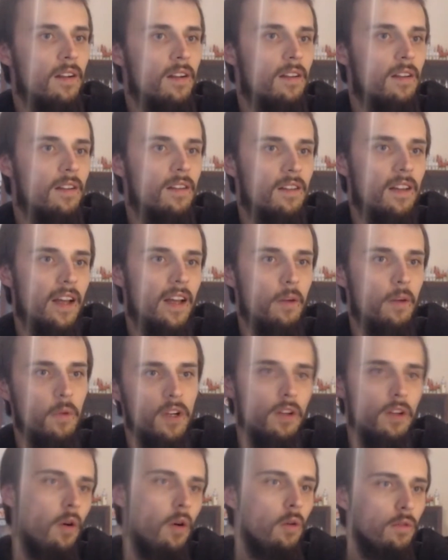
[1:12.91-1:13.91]
Like when you
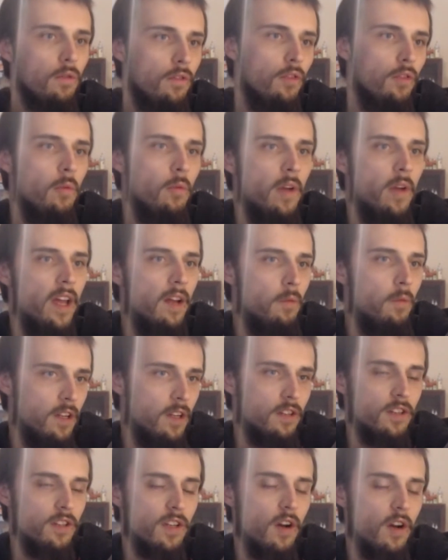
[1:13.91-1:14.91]
don't zoom in with your
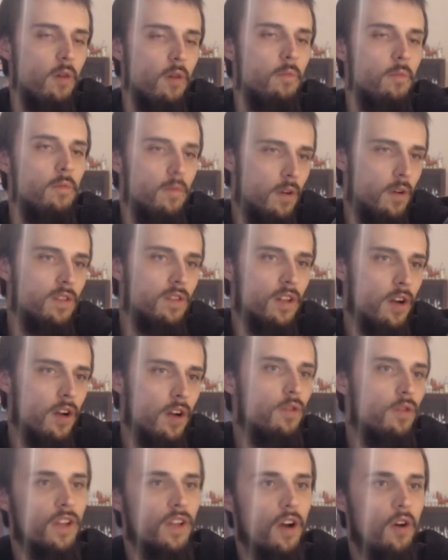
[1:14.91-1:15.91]
scope, it was a no
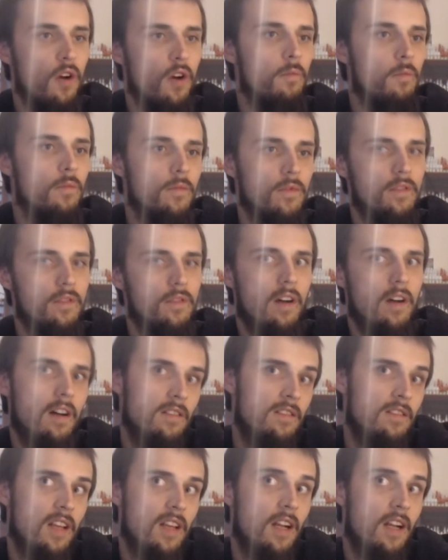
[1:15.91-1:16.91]
scope. So I was
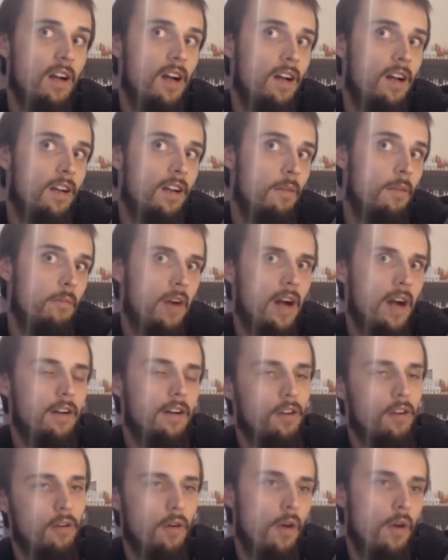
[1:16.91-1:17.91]
just like, I combined
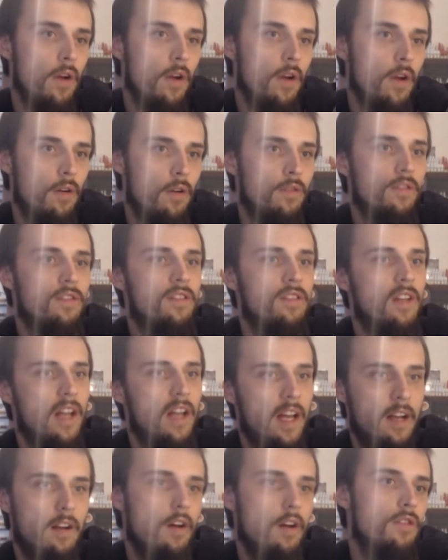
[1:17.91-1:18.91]
Kronos
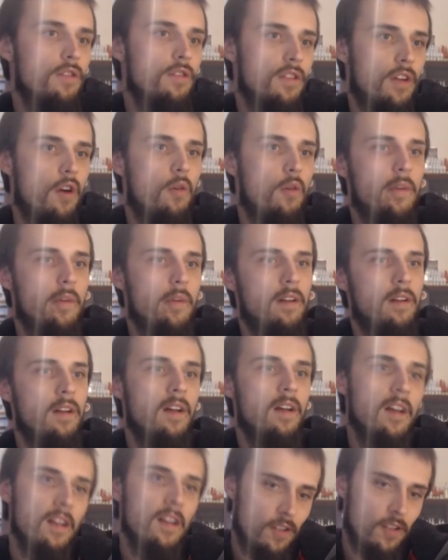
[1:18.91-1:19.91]
and no scoping.
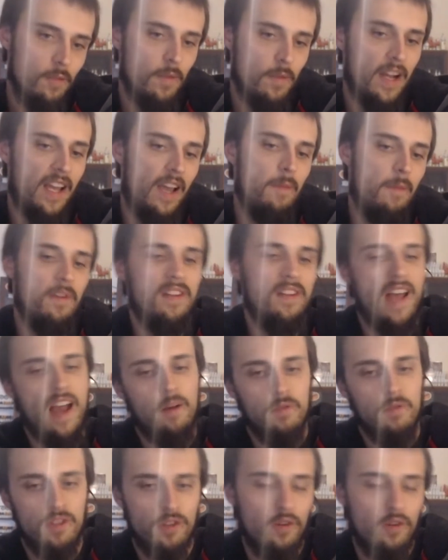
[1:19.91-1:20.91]
So my gamer tag was
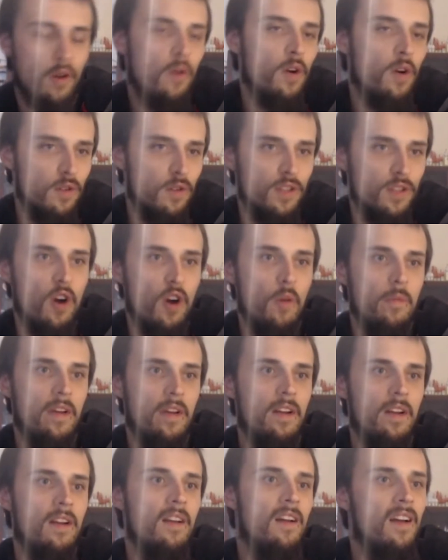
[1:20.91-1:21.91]
Chronoscoping.
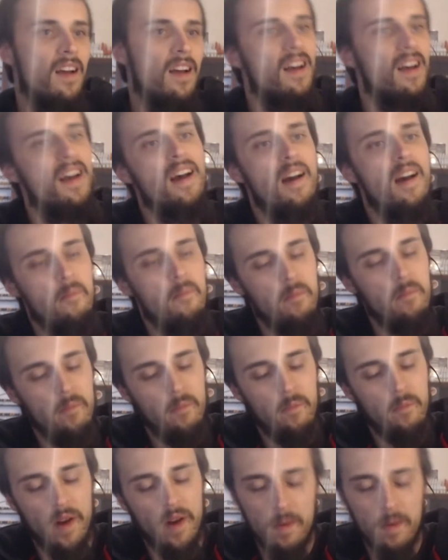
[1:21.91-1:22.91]
But
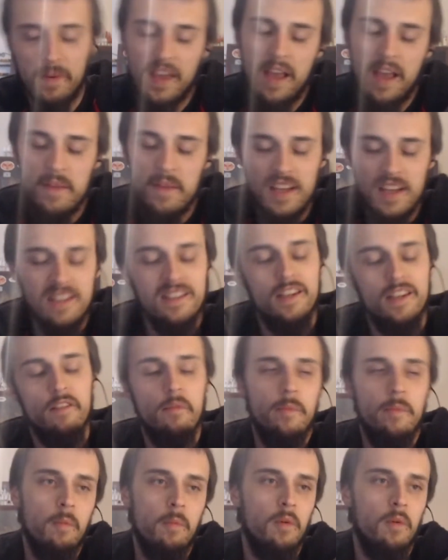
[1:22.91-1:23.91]
it became easier for
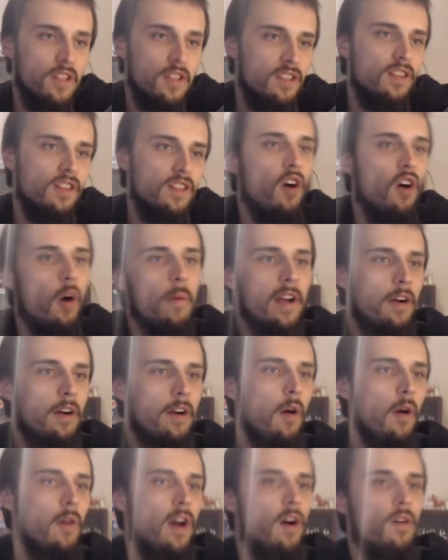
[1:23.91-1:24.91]
people just to call me
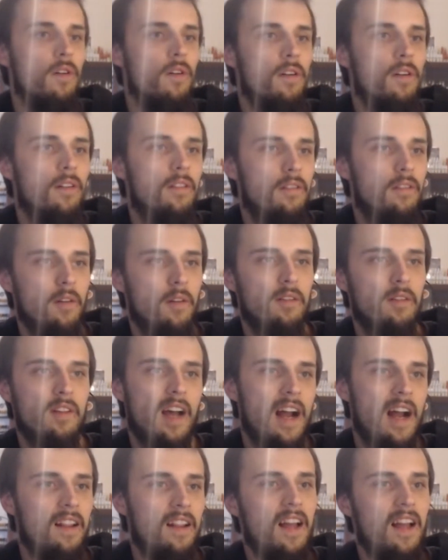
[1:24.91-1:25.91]
Krono. So it was kind of
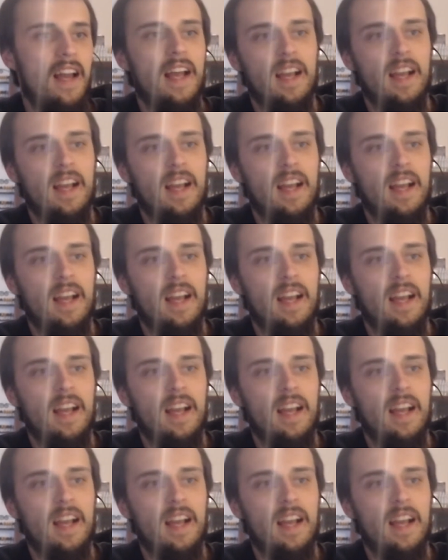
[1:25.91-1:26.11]
like